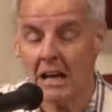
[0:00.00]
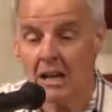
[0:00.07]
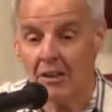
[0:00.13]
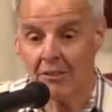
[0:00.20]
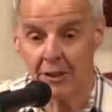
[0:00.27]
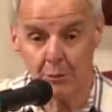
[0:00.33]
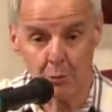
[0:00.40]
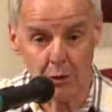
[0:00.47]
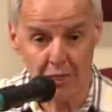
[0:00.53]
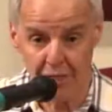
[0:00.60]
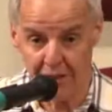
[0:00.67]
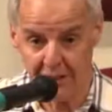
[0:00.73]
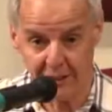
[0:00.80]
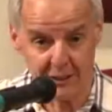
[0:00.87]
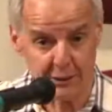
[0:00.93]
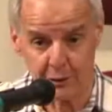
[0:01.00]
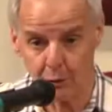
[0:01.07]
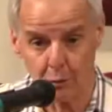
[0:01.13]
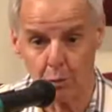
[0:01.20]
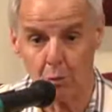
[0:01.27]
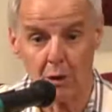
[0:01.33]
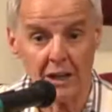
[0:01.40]
They were thinking of
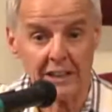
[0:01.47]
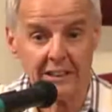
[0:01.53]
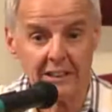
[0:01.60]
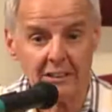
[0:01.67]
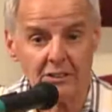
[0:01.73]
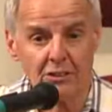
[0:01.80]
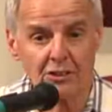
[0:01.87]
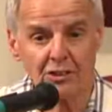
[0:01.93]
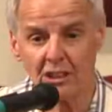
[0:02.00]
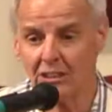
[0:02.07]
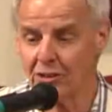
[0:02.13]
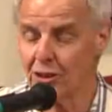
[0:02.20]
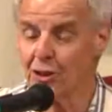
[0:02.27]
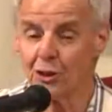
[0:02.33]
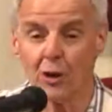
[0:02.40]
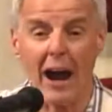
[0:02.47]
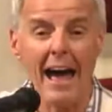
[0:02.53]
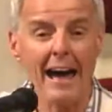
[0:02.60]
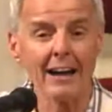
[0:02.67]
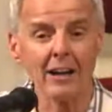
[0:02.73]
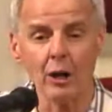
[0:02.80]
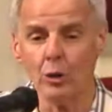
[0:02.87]
ways to
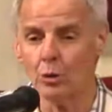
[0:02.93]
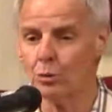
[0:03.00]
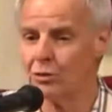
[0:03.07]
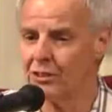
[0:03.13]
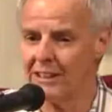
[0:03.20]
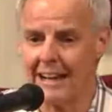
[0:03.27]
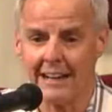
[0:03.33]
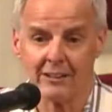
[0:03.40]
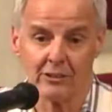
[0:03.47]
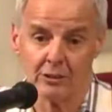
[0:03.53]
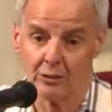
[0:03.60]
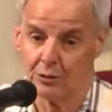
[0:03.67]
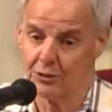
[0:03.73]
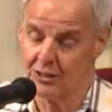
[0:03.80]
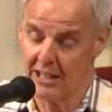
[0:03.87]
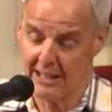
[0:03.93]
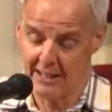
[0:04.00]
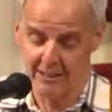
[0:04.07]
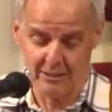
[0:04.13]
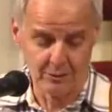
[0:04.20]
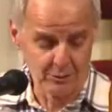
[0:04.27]
drag old Daniel down.